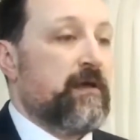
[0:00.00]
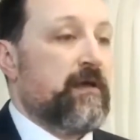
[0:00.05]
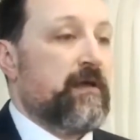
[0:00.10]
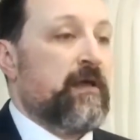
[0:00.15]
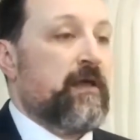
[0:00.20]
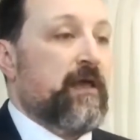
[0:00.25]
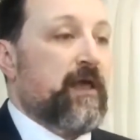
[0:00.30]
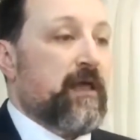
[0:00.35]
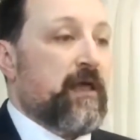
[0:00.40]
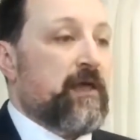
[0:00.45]

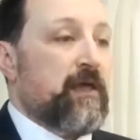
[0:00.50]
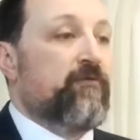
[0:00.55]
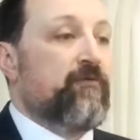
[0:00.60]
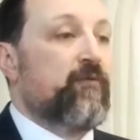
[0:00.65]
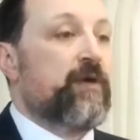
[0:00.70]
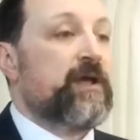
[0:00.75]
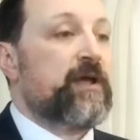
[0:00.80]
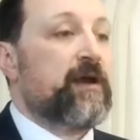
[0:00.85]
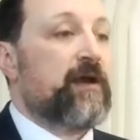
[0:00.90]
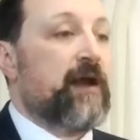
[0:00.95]
If
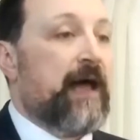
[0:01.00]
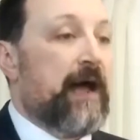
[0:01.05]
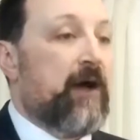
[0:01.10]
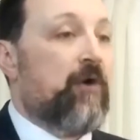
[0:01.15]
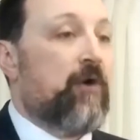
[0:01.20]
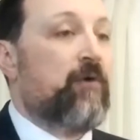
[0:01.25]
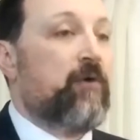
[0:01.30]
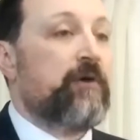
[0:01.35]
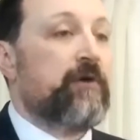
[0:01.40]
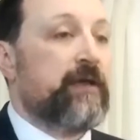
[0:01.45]
we
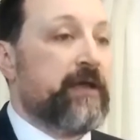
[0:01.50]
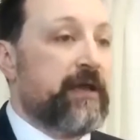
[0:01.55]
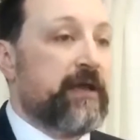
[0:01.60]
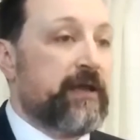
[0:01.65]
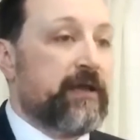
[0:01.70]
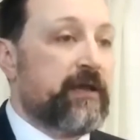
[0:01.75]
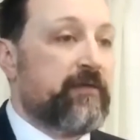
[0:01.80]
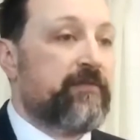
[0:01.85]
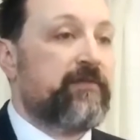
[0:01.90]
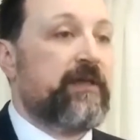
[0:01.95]
allow
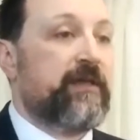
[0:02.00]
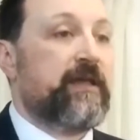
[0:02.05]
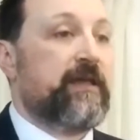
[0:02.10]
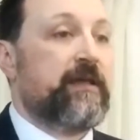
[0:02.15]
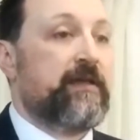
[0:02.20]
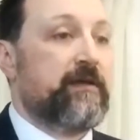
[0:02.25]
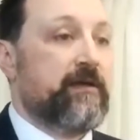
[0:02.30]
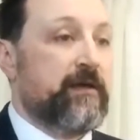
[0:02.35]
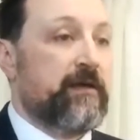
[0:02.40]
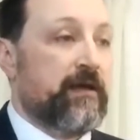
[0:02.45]

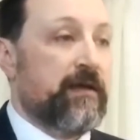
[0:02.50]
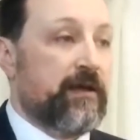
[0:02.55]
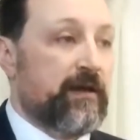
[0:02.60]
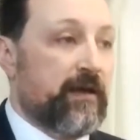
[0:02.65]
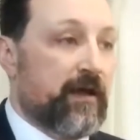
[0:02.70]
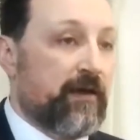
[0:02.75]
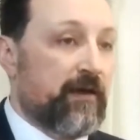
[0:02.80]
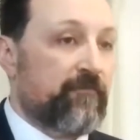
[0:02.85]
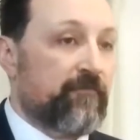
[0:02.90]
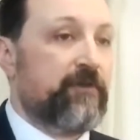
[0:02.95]
anything and
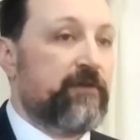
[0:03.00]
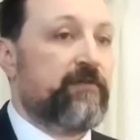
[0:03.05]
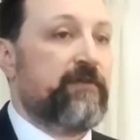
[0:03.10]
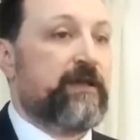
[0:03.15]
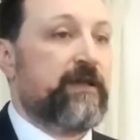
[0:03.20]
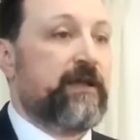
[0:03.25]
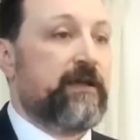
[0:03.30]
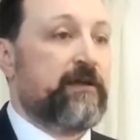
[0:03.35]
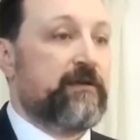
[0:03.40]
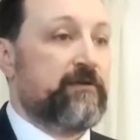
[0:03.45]

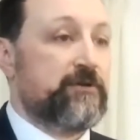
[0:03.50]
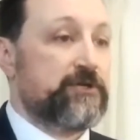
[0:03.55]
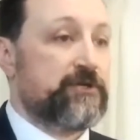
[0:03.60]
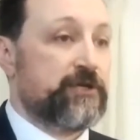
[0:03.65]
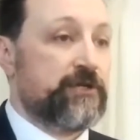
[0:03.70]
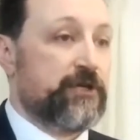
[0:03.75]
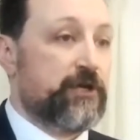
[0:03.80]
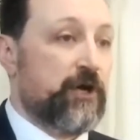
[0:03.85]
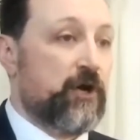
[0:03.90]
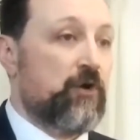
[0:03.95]
everything to
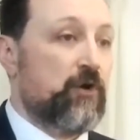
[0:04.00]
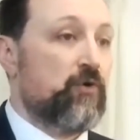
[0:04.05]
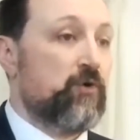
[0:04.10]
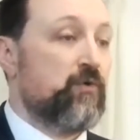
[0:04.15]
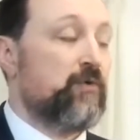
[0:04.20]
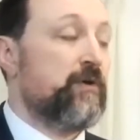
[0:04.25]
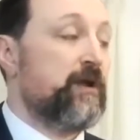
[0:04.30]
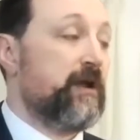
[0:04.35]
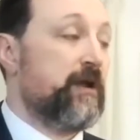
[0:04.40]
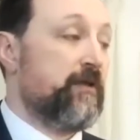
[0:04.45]

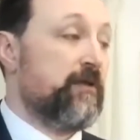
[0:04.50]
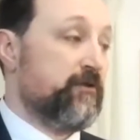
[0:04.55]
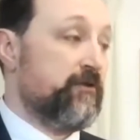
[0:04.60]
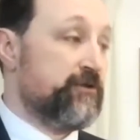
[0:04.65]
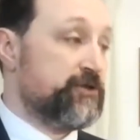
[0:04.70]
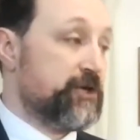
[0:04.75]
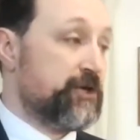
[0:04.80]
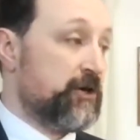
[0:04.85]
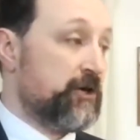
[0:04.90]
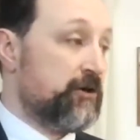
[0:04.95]
go in the
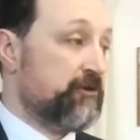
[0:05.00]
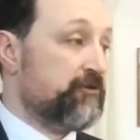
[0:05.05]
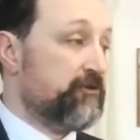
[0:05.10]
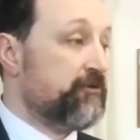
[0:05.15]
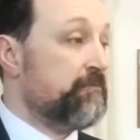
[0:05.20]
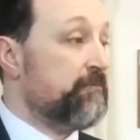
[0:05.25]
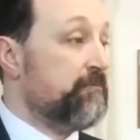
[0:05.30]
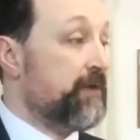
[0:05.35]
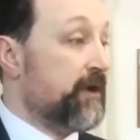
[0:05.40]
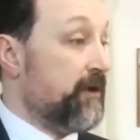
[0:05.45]
church
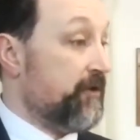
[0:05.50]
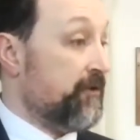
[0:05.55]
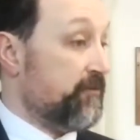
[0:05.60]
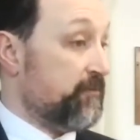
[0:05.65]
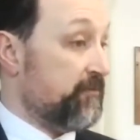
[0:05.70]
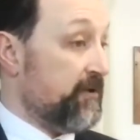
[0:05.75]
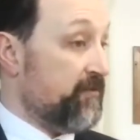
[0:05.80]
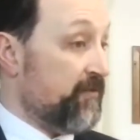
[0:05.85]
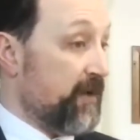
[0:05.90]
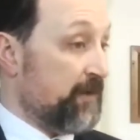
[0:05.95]
because
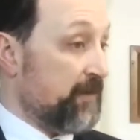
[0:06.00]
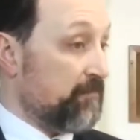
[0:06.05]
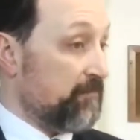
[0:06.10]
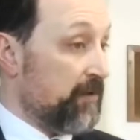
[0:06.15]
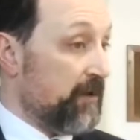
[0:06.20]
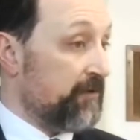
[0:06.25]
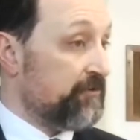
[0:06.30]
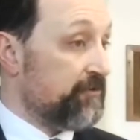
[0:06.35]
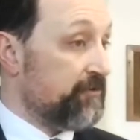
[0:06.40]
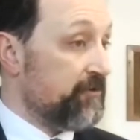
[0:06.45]
we find
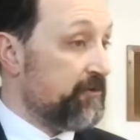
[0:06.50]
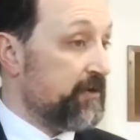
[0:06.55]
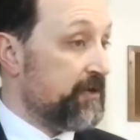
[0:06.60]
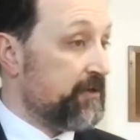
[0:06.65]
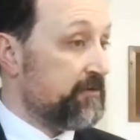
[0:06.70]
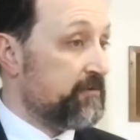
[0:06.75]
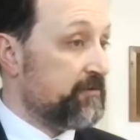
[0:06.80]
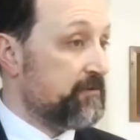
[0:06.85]
pleasure in it,